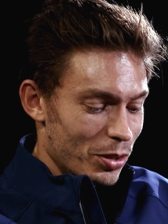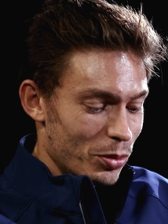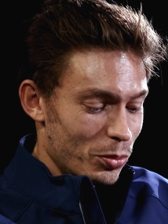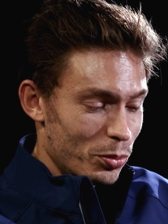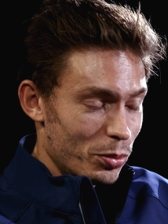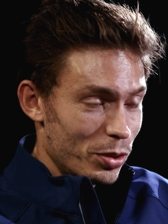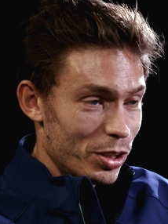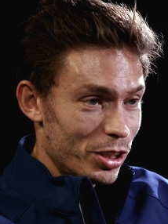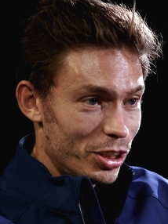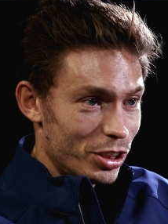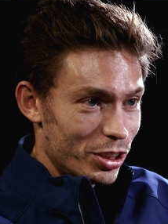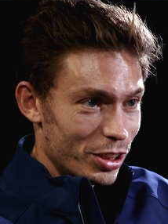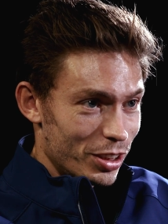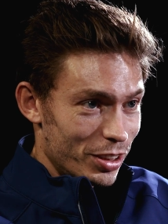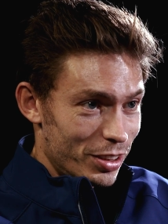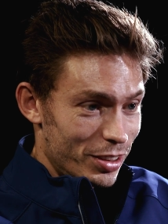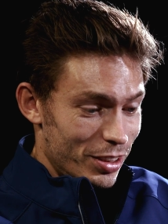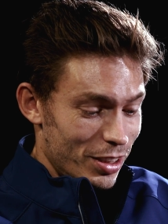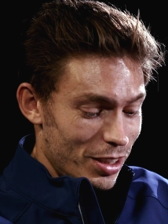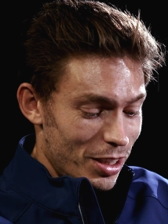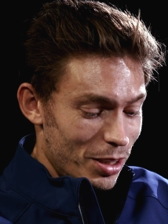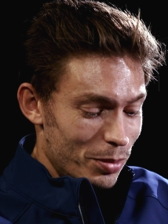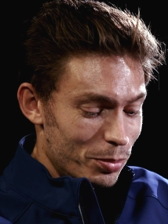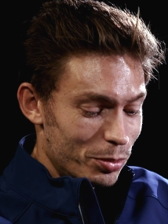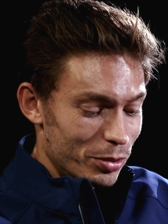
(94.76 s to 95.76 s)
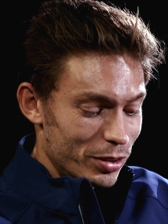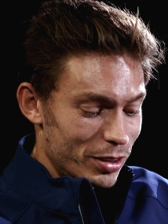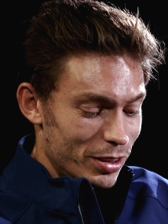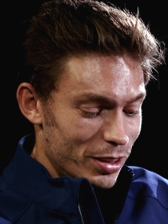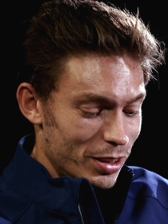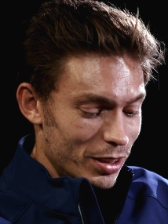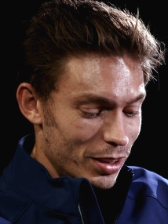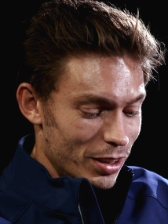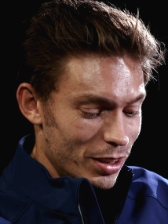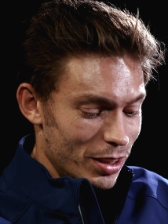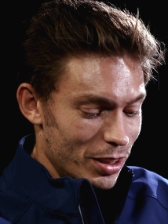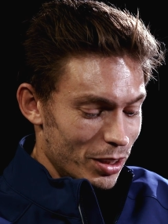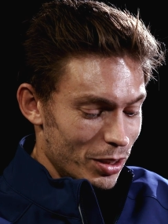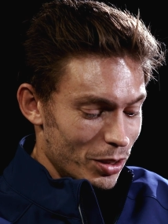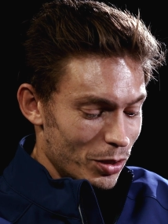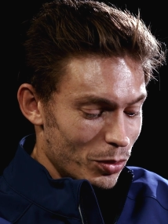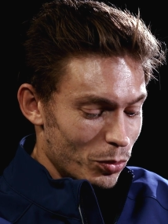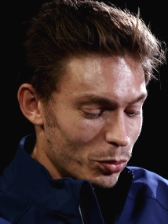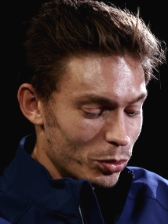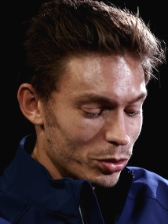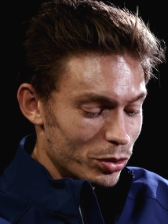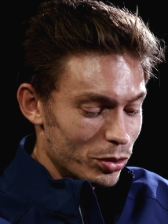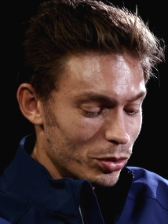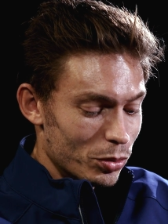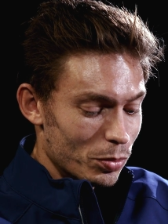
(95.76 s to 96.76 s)
Which celebrity
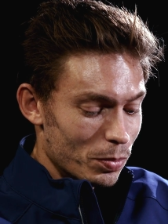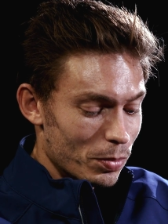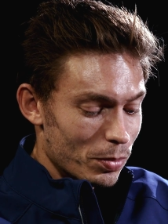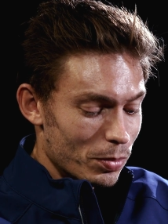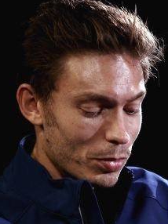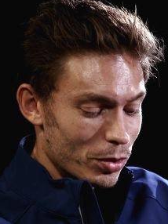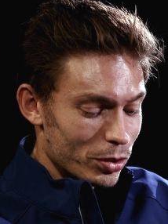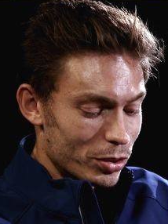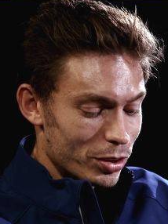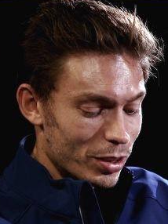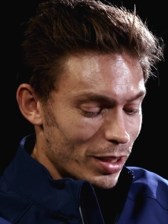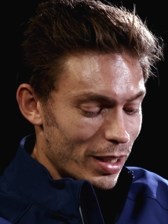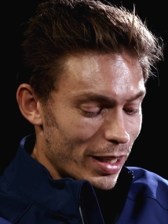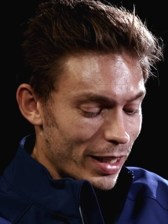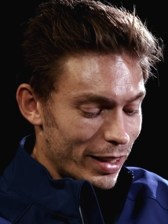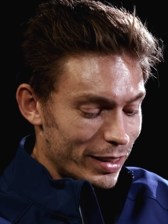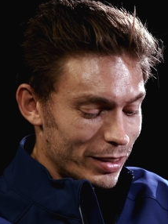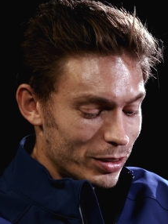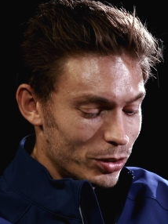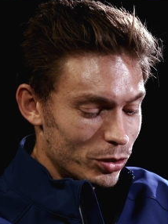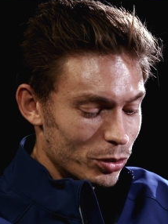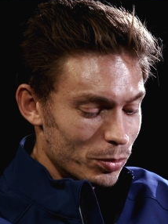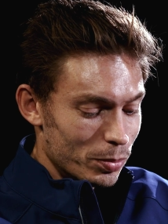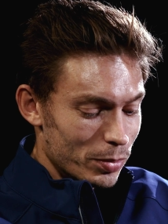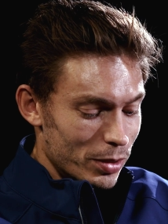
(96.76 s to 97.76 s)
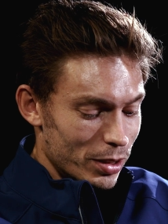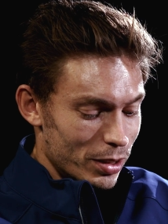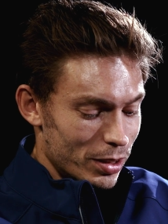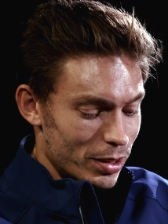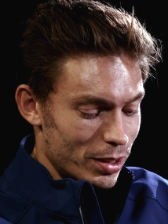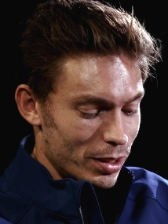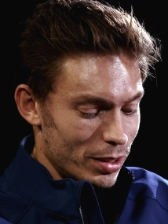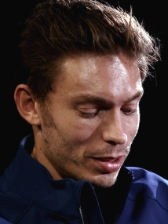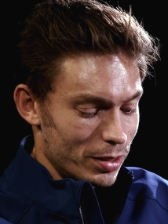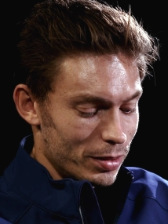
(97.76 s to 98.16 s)
would you most like to meet?